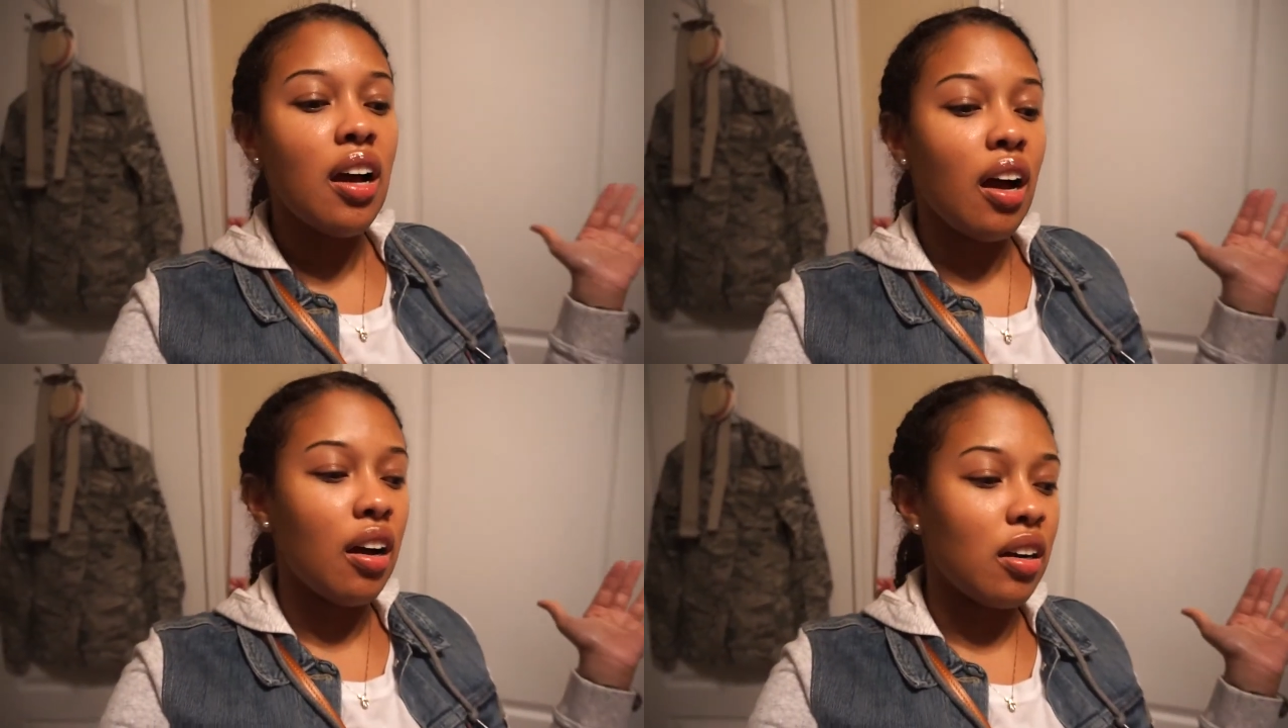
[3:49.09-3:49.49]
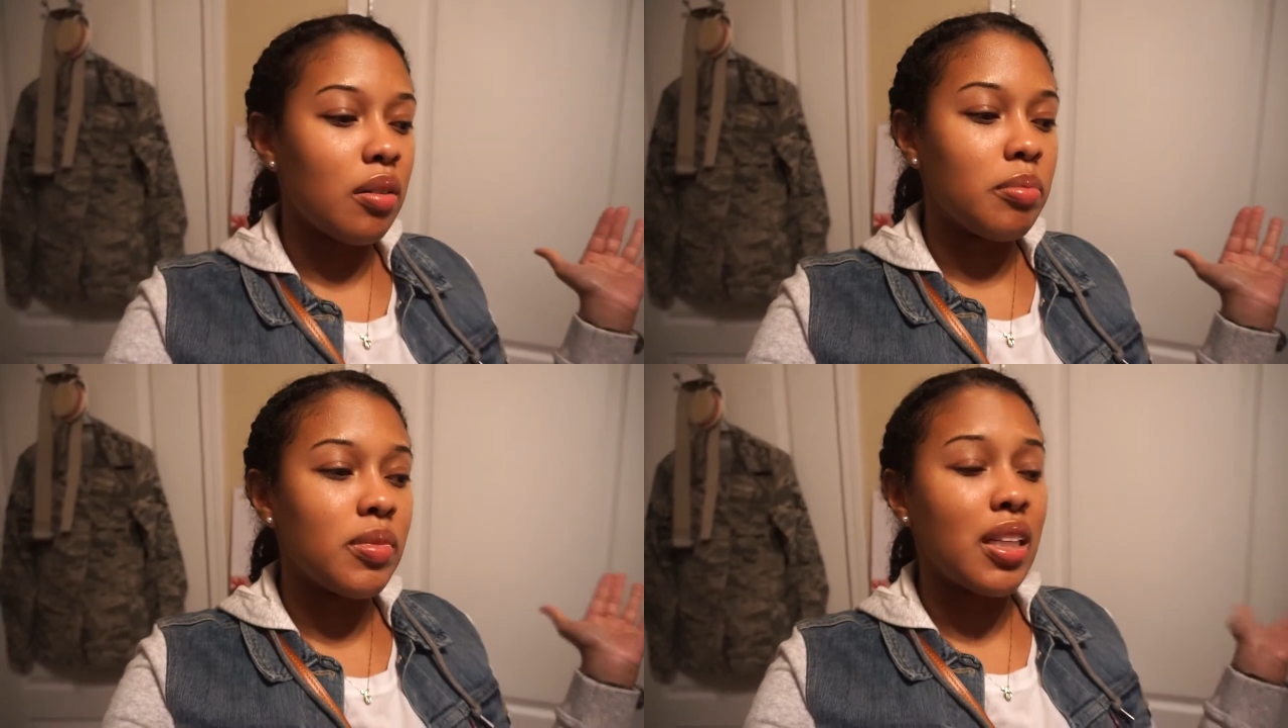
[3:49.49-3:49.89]

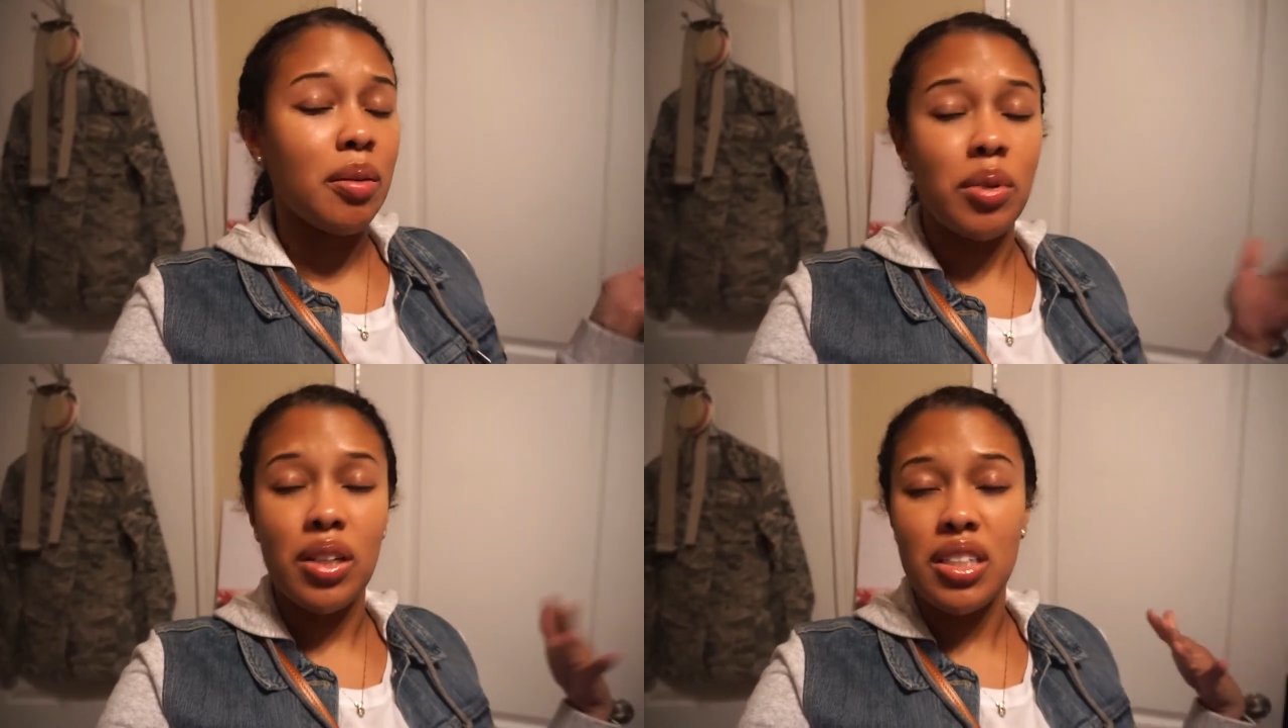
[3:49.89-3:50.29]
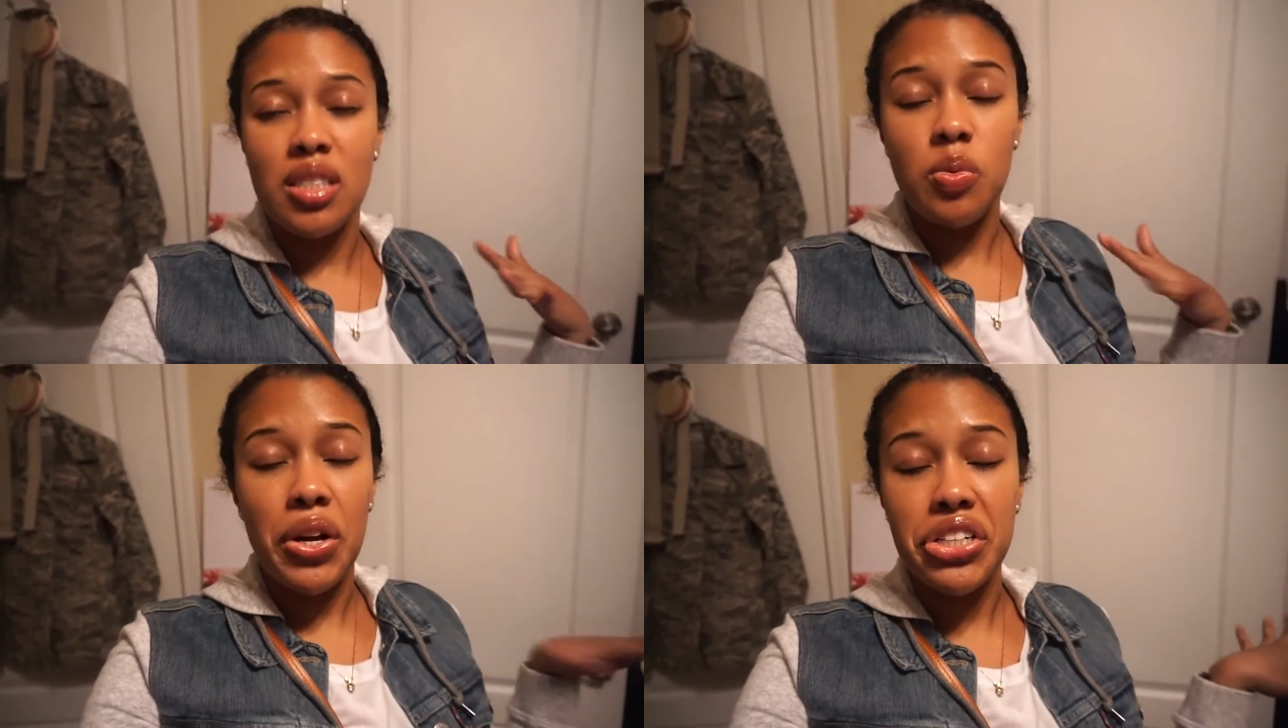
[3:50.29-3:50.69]
Um, and I'm going to
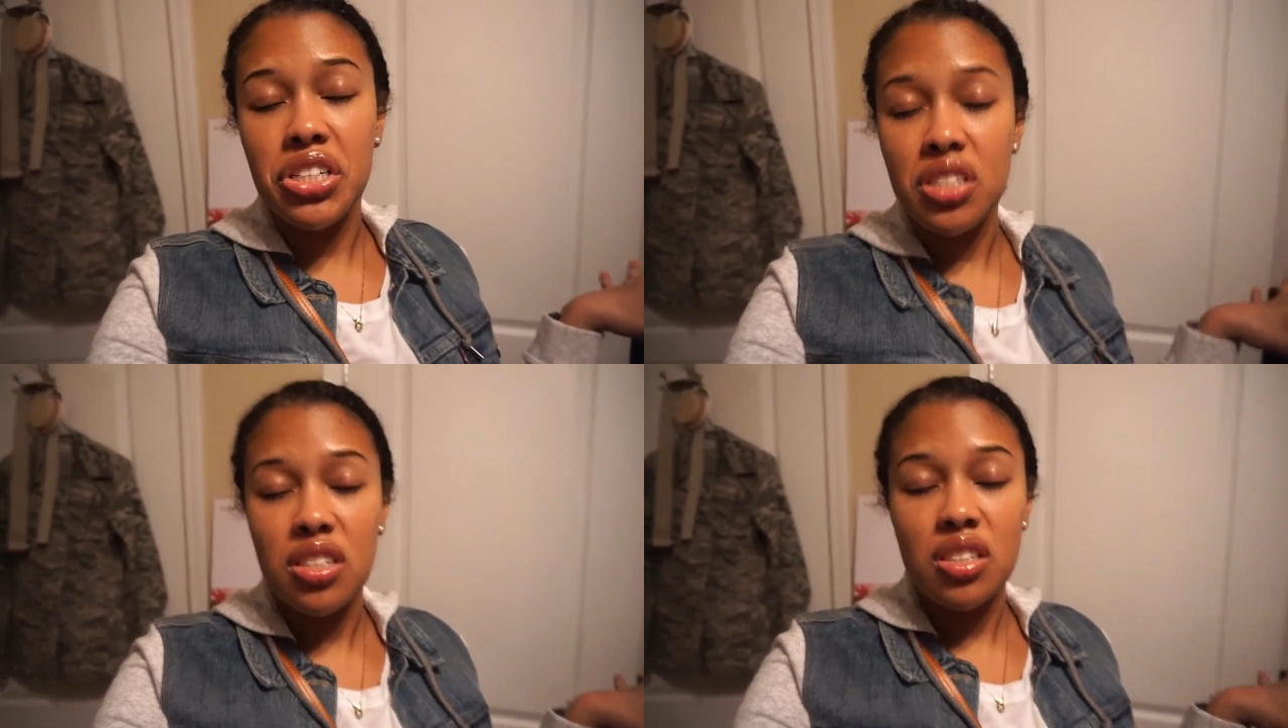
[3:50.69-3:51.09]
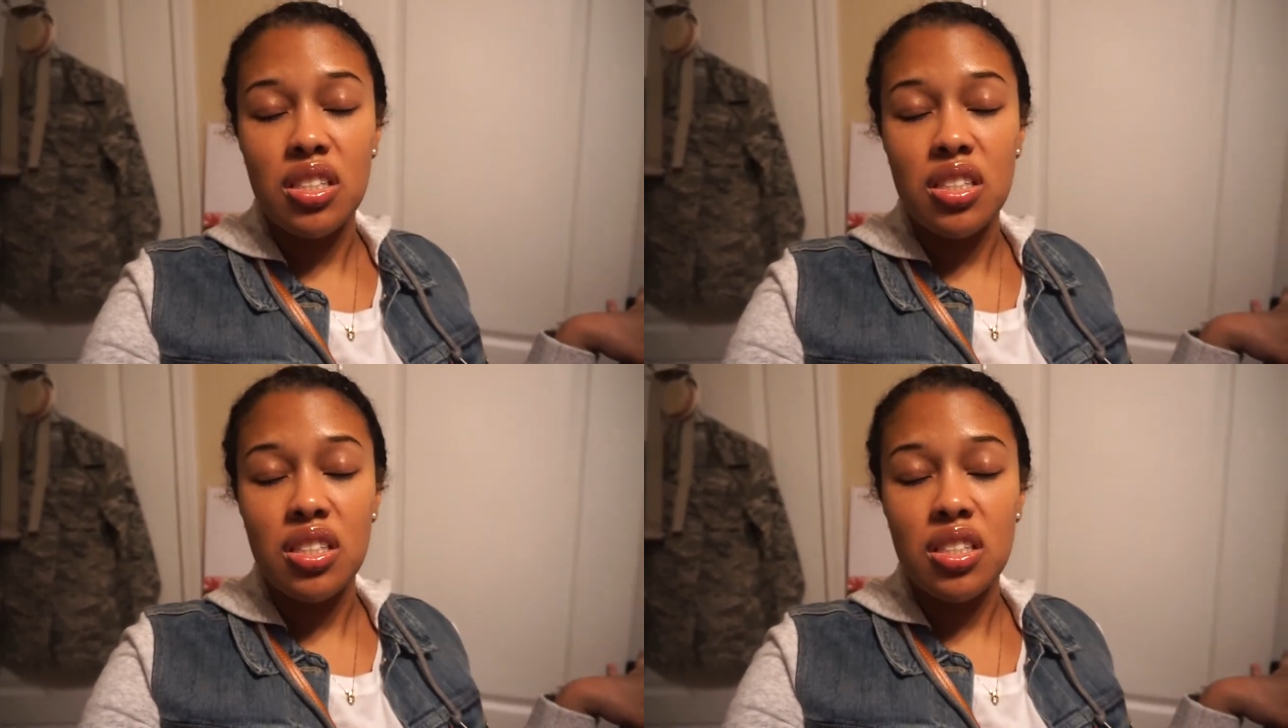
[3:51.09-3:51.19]
just watch